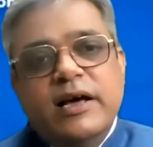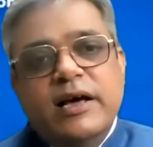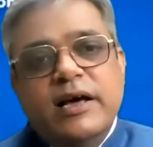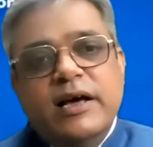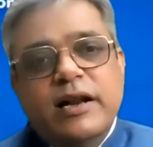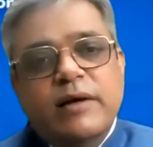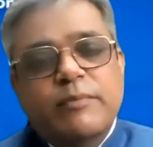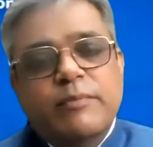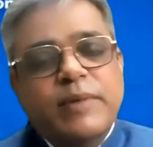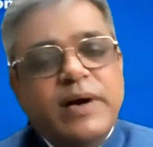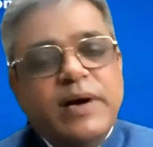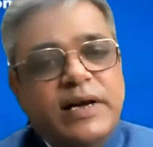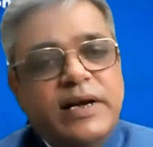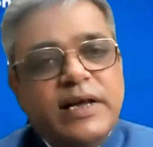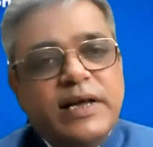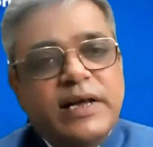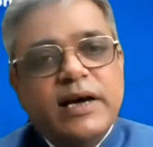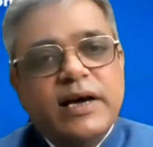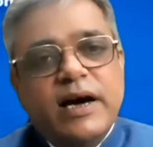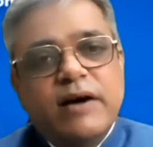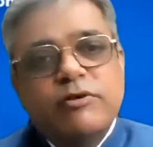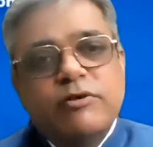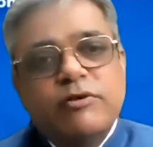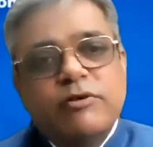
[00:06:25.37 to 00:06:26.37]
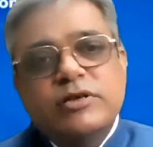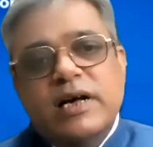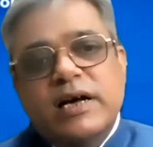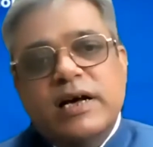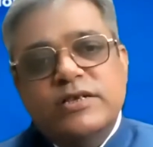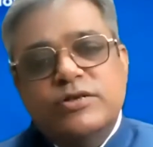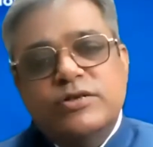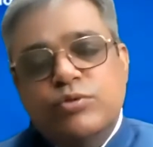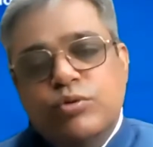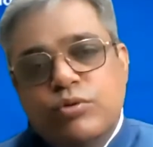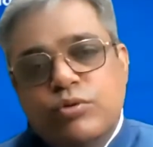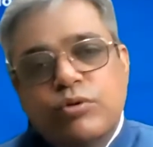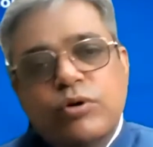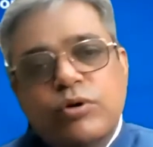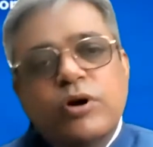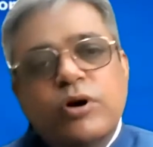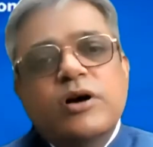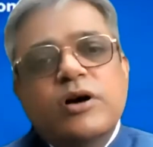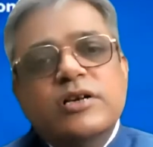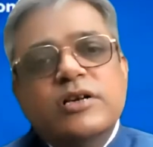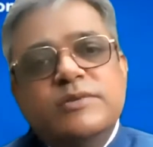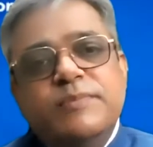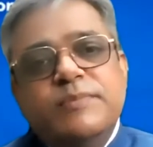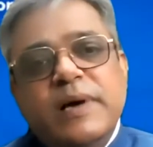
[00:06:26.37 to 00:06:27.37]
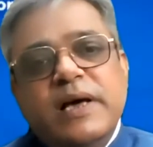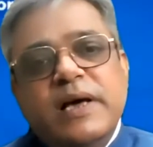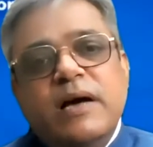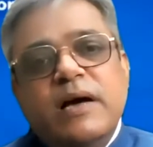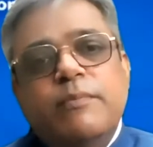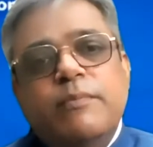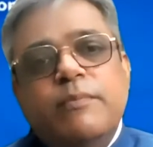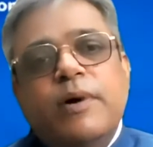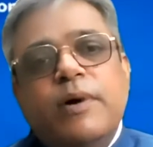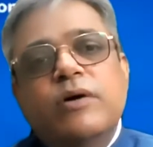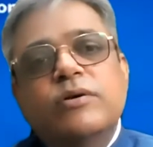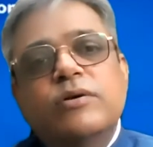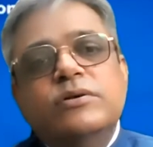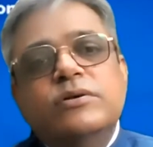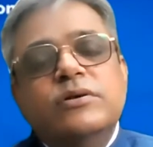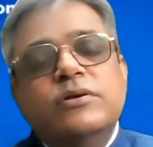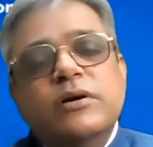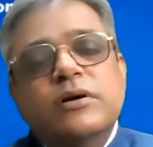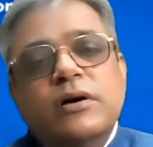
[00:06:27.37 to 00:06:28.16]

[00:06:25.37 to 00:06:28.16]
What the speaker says: in a meeting, I was asked to speak about